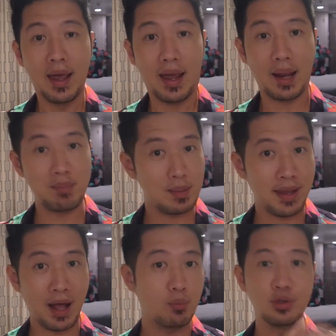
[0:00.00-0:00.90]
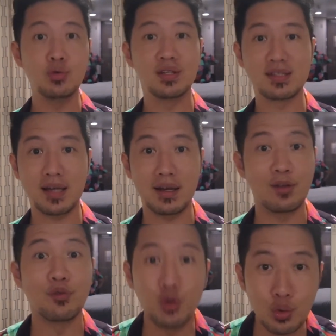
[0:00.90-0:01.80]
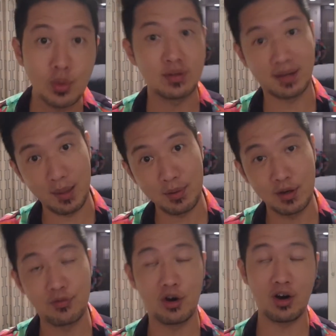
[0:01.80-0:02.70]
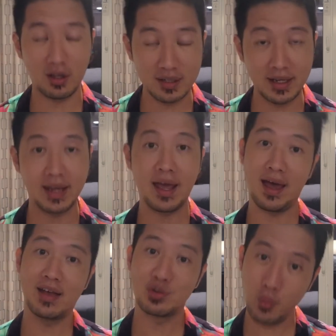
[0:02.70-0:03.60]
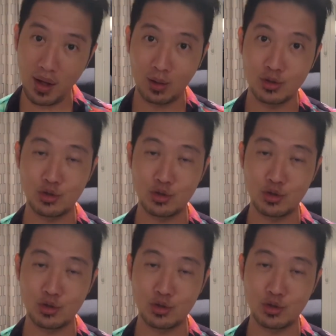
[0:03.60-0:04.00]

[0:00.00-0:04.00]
and maybe help you decide if you want to come here for a holiday as well.